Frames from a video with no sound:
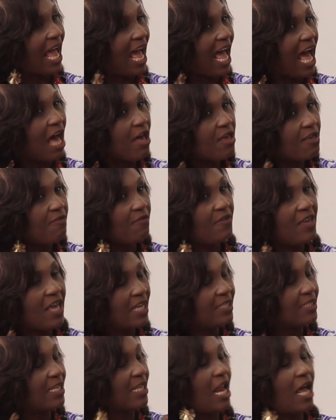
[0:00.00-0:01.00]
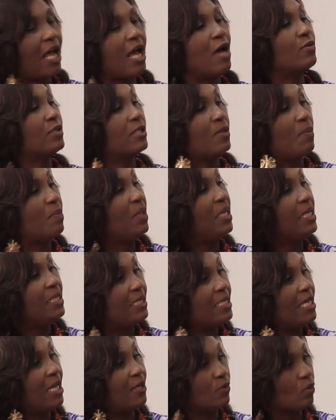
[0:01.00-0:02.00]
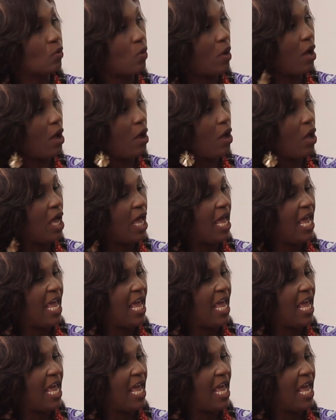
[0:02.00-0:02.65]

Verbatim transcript: Ivy has an accountability as well.